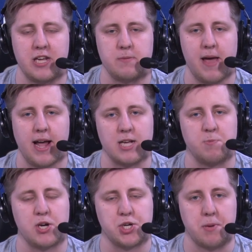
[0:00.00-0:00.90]
back,
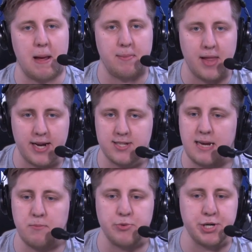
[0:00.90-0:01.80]
especially on a map like Sainte
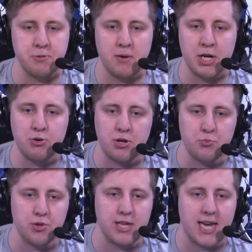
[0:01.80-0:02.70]
Marie du Mont. You can
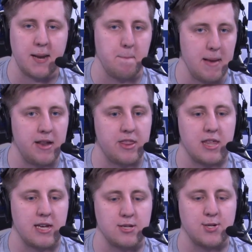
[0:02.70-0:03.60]
really kind of mend
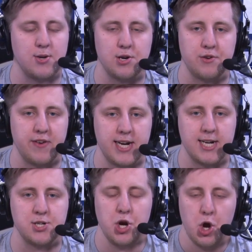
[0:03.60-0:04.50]
things to your
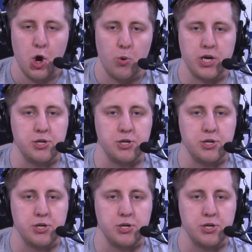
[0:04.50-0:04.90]
advantage when you